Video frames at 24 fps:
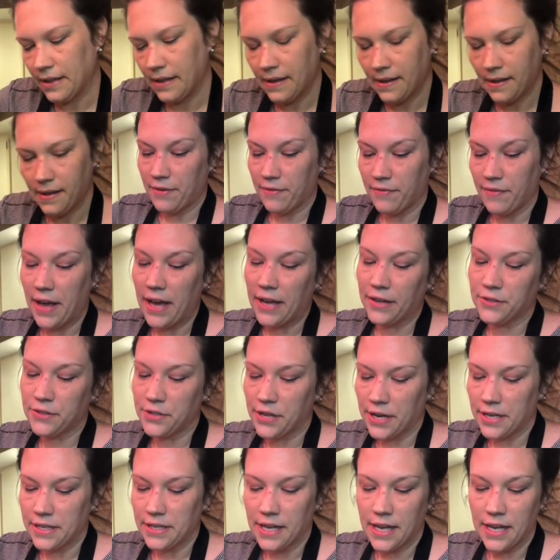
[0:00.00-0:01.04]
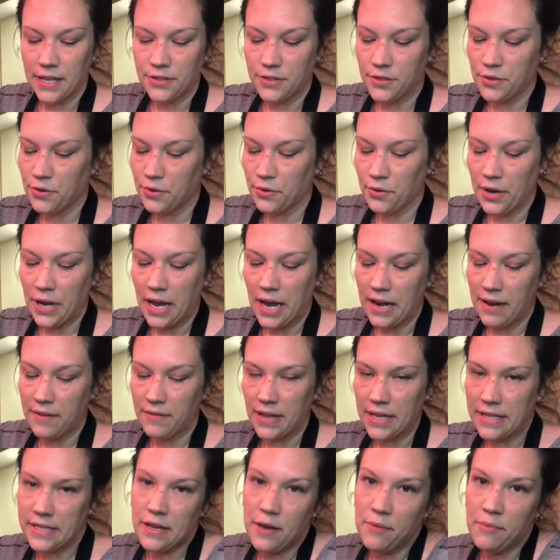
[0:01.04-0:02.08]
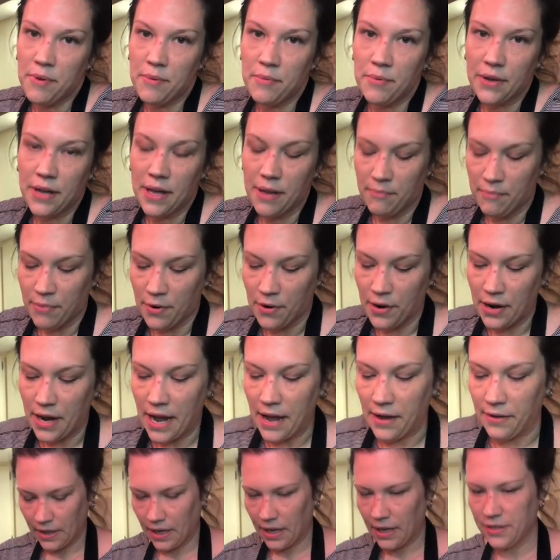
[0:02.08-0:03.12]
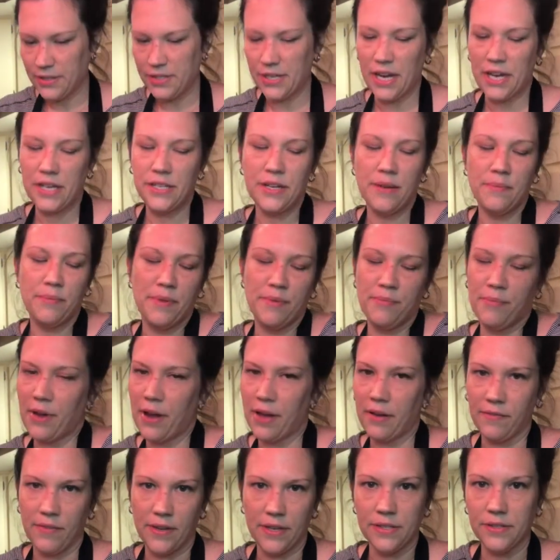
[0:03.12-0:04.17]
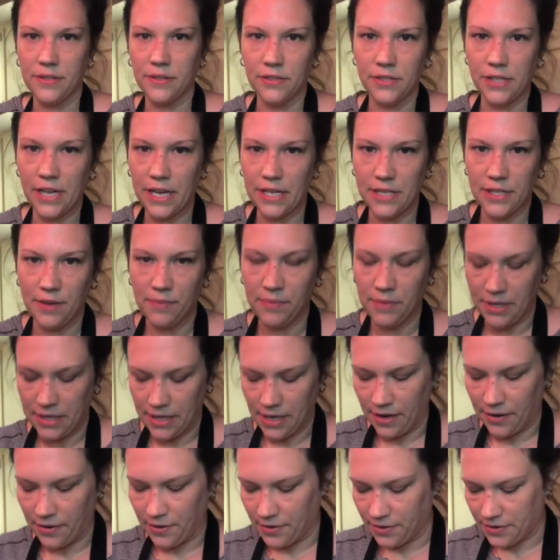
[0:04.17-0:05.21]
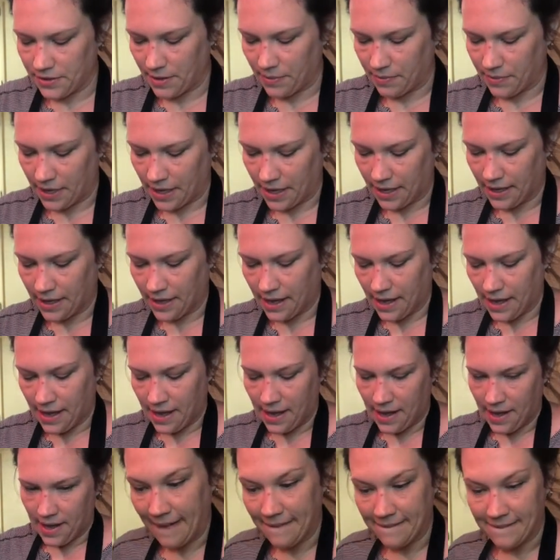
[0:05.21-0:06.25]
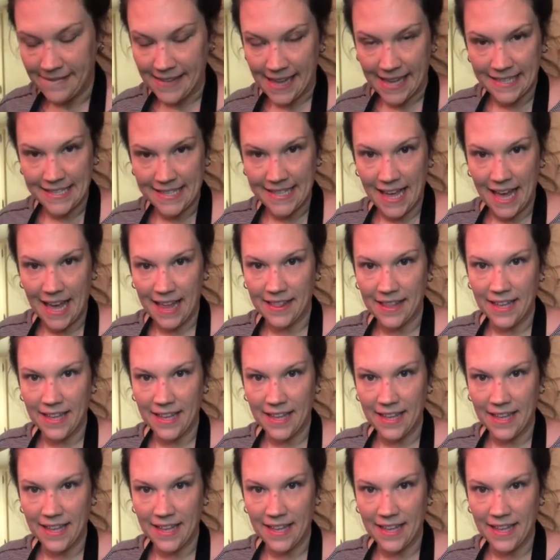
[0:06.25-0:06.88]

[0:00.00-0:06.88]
In fact, trying to get too creative, that's how people get burnt out. Change up the breakfast or change up the dinner or something. That's that.